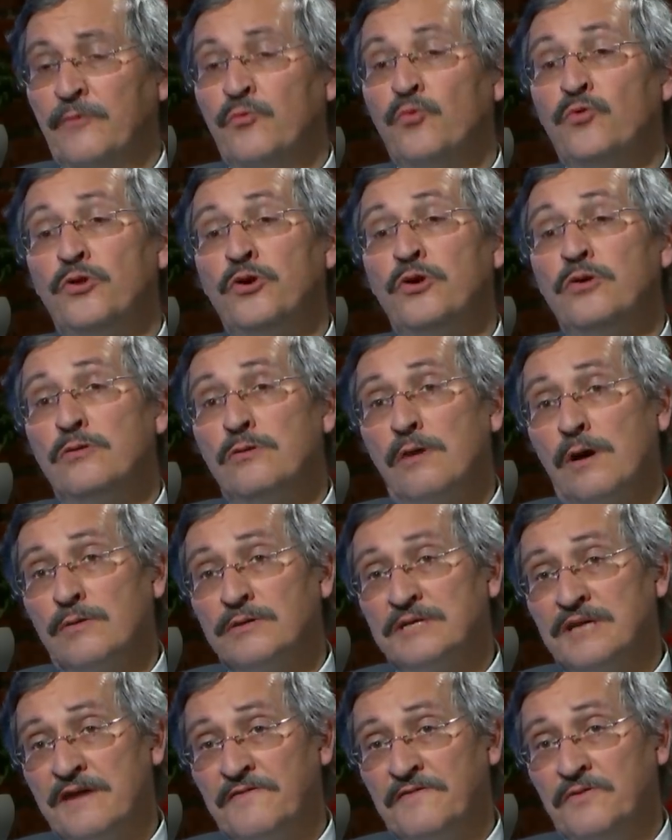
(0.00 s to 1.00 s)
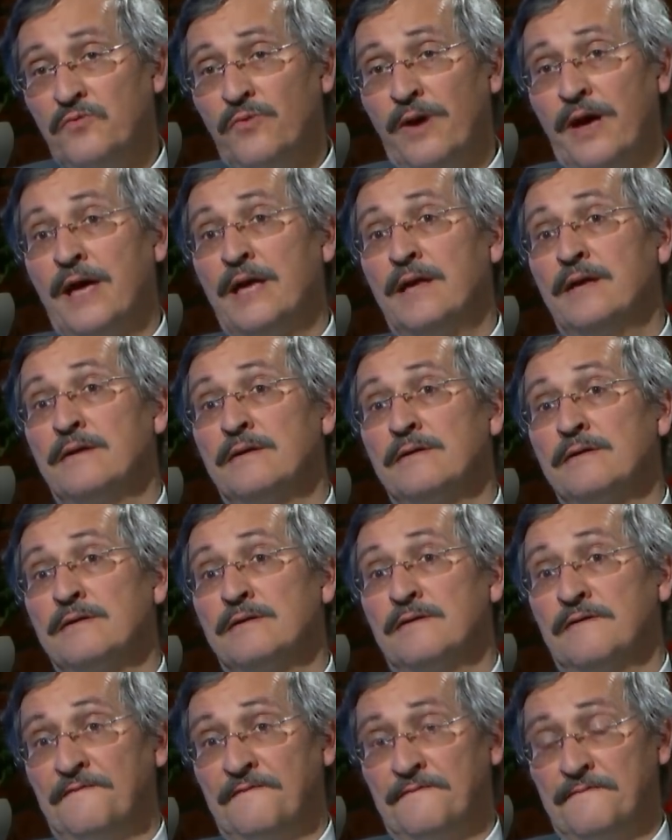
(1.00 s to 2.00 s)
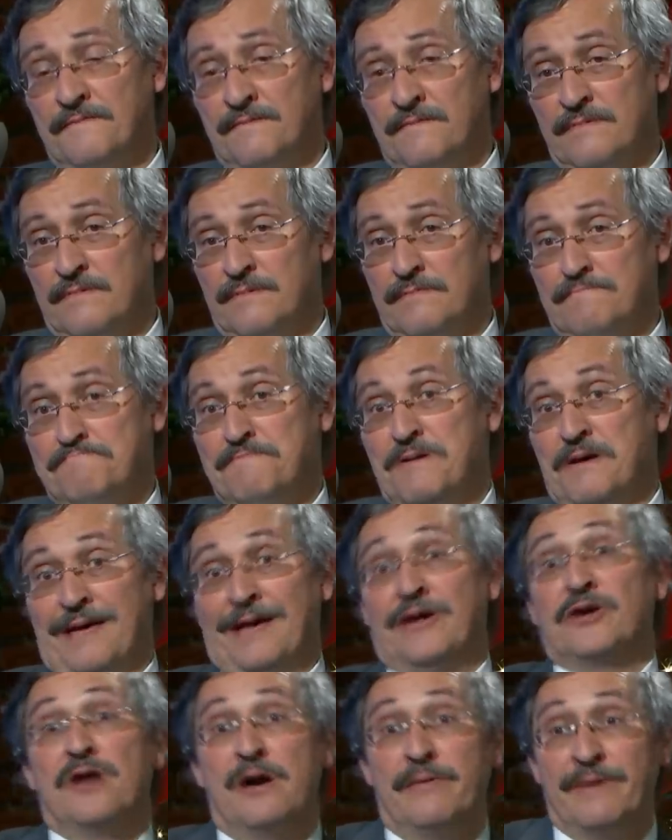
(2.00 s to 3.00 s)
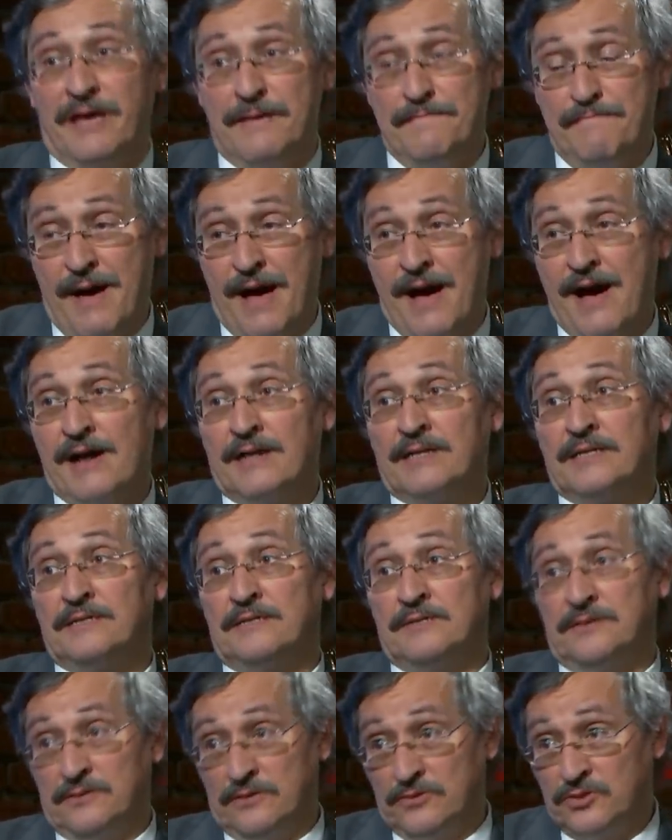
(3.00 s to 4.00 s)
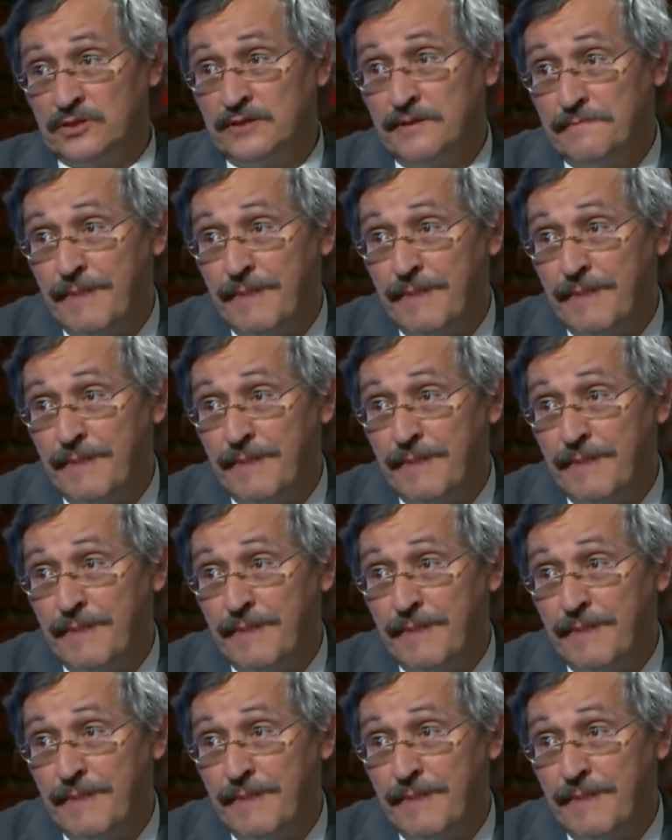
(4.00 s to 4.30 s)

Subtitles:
You always have to weigh the economic impacts, the social